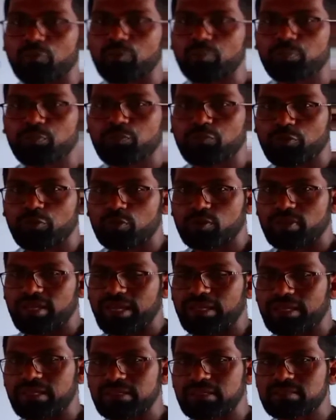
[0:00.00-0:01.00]
few
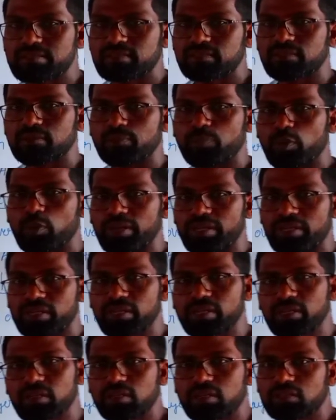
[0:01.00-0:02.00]
triangles are
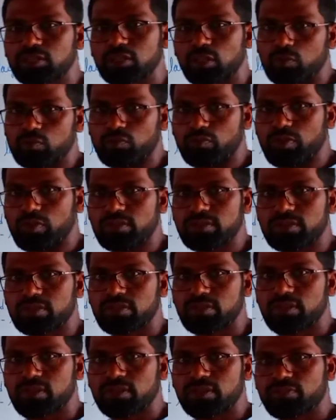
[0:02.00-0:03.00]
pointing downwards.
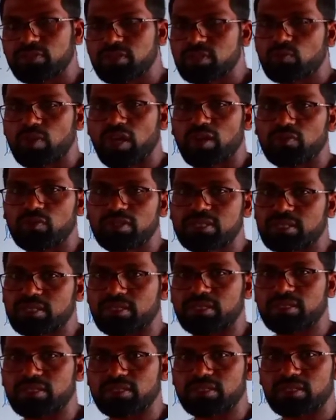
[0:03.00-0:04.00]
This we have
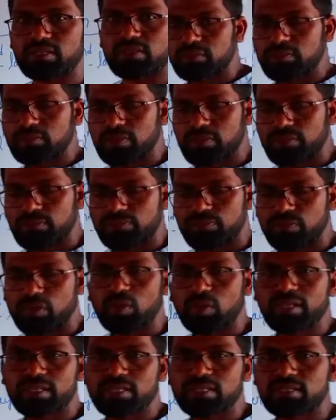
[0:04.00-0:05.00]
discussed. Now
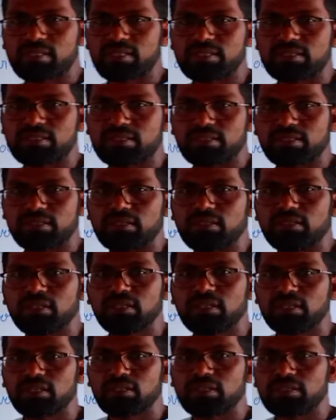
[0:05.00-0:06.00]
let us consider
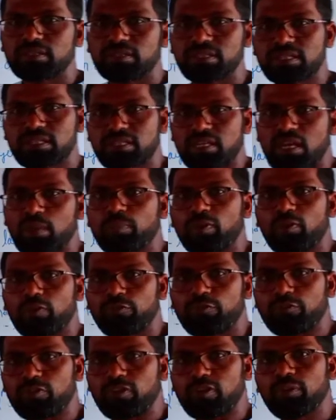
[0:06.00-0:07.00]
this type
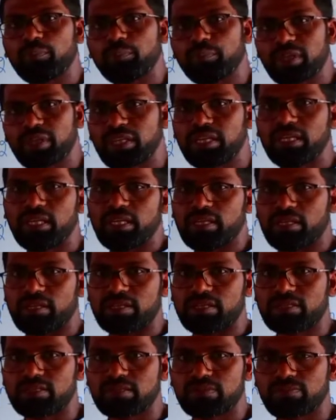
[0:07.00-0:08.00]
of many
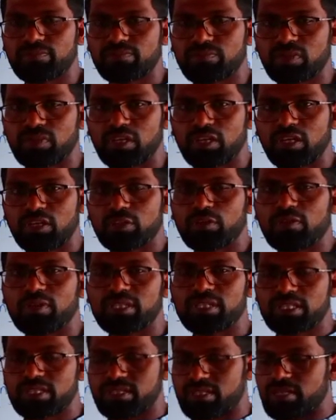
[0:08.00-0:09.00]
layers. Now let
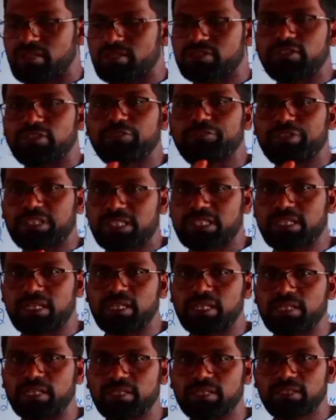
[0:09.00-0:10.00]
us take first
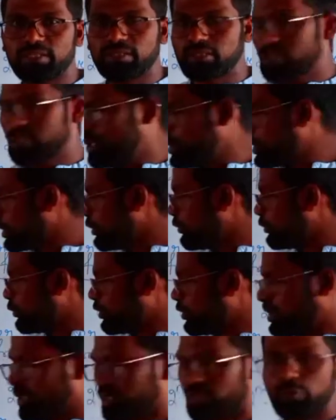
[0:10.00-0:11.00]
layer. If
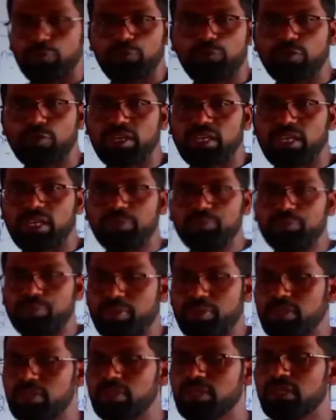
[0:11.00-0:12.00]
we keep
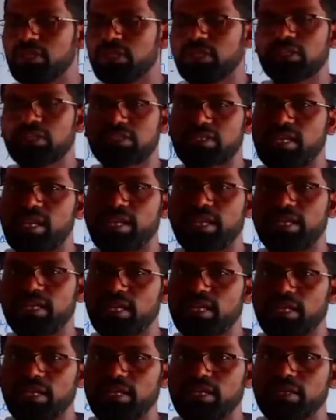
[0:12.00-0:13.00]
second
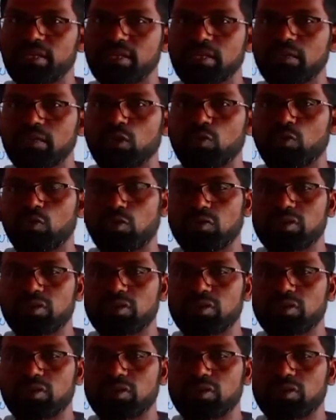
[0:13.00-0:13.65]
layer over